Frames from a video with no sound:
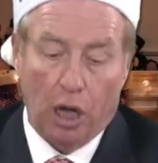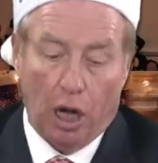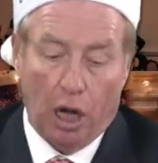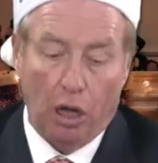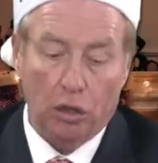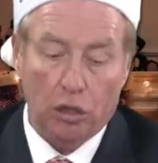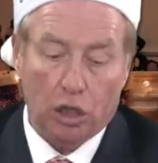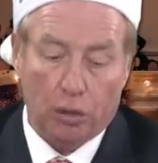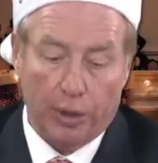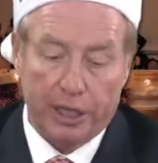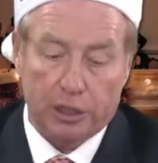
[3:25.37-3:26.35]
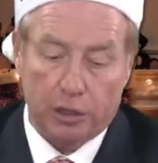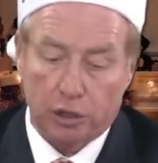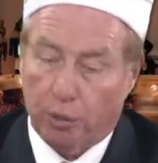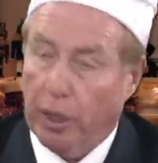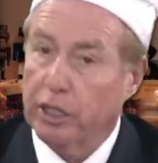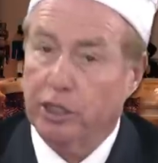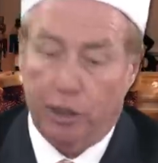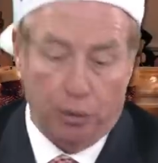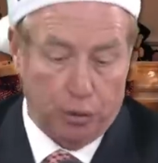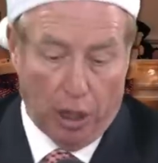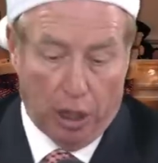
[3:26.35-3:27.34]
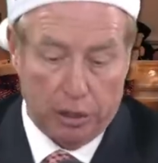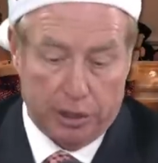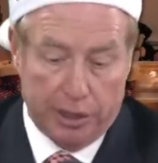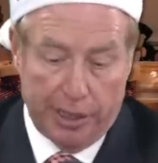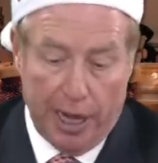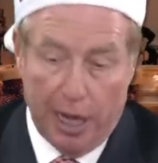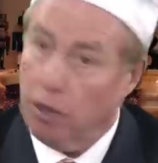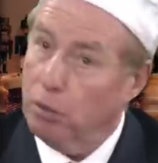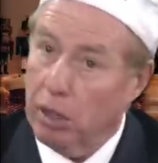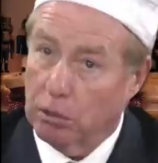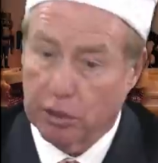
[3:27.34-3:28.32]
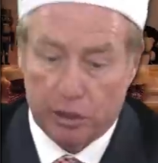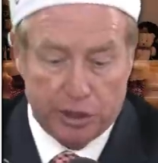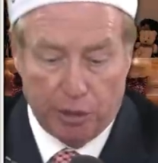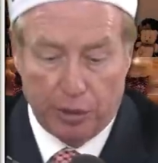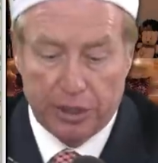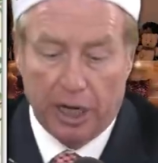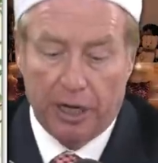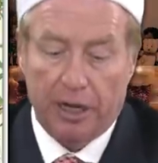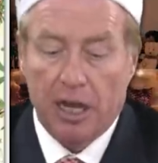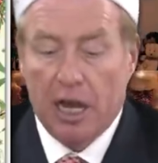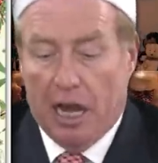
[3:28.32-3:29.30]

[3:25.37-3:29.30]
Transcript: allcreaturesrescue.ca. Well, consider it done.